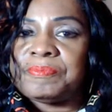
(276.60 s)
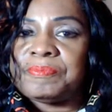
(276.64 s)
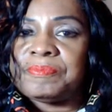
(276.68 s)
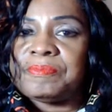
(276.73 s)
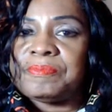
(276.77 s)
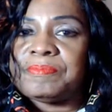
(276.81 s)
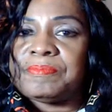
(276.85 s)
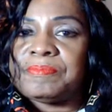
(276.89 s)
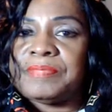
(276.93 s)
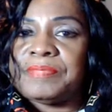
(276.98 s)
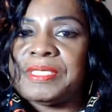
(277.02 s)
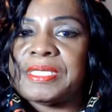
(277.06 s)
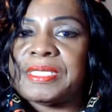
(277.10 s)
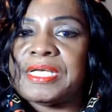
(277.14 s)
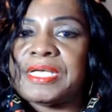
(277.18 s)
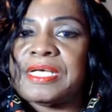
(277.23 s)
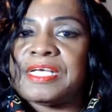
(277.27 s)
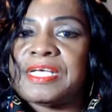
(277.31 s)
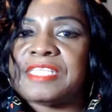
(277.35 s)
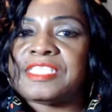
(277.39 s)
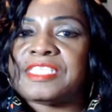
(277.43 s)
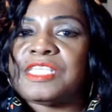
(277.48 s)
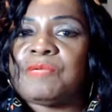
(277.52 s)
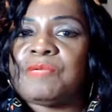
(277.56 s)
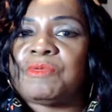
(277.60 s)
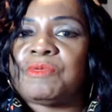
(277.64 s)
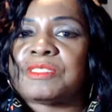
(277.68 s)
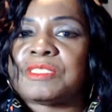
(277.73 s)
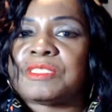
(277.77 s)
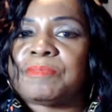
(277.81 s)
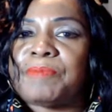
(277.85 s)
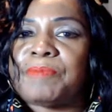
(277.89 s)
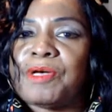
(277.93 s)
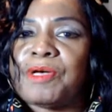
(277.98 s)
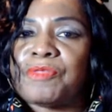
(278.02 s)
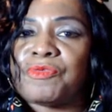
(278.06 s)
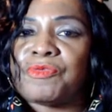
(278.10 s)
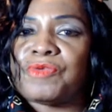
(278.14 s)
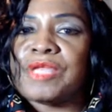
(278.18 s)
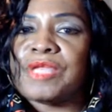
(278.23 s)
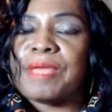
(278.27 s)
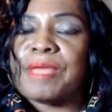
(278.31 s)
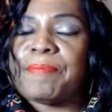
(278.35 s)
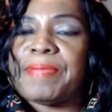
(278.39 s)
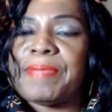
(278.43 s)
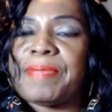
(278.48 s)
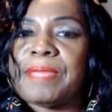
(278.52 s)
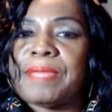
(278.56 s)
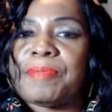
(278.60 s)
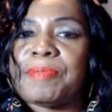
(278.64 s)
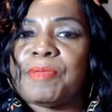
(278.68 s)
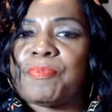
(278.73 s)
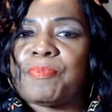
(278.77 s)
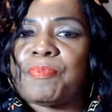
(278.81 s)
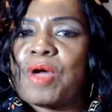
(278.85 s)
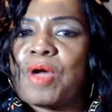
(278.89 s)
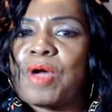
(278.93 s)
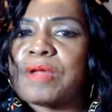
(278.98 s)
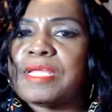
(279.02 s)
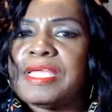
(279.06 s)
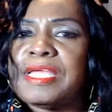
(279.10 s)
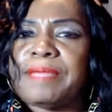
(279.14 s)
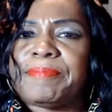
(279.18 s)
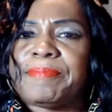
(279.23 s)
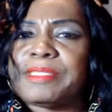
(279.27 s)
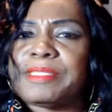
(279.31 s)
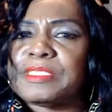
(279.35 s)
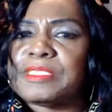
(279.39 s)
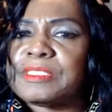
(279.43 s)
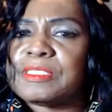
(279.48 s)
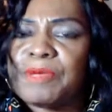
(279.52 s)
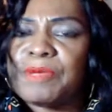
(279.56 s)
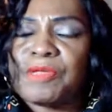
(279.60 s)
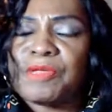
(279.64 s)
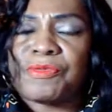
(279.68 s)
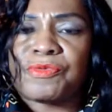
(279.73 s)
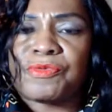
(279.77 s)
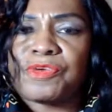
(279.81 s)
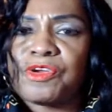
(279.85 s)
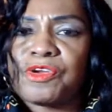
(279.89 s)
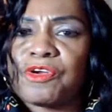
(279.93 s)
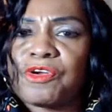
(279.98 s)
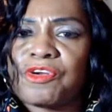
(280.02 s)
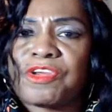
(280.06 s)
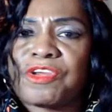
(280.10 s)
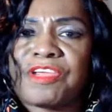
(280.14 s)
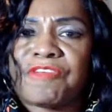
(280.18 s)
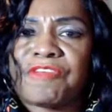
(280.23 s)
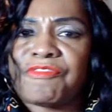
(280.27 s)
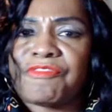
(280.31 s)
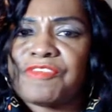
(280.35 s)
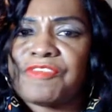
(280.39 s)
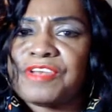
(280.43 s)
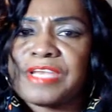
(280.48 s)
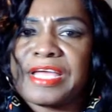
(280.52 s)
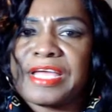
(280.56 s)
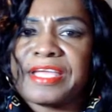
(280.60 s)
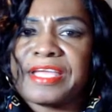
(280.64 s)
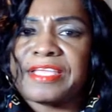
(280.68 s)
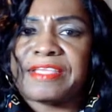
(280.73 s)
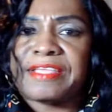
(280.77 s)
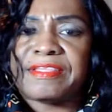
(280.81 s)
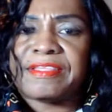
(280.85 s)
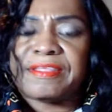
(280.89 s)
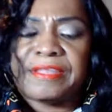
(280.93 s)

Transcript: Because he was smothering that baby, probably had been smothering her every night.